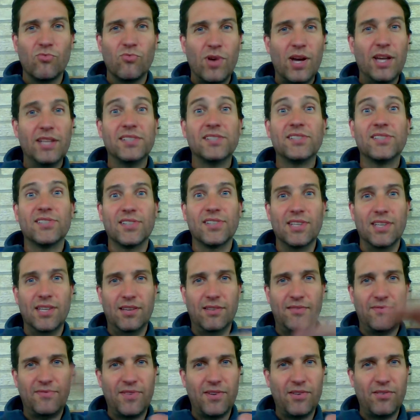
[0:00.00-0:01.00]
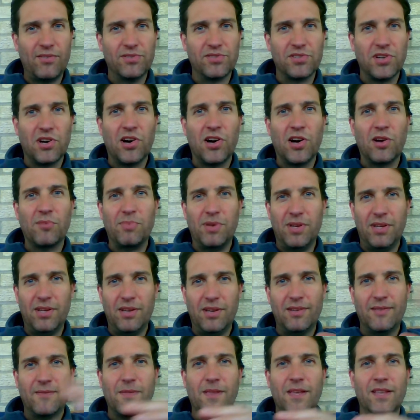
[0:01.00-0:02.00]
Red Sea and Pharaoh's
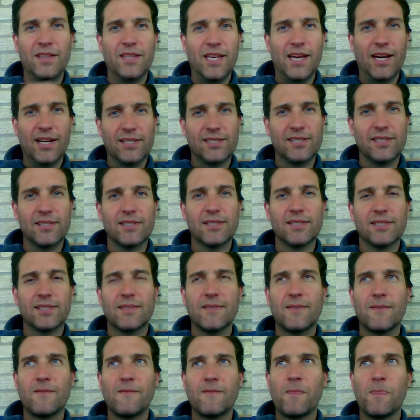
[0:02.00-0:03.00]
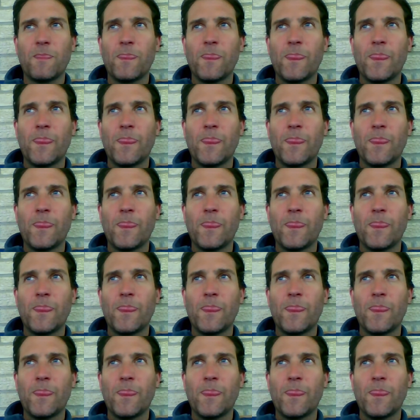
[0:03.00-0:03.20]
army in the Exodus.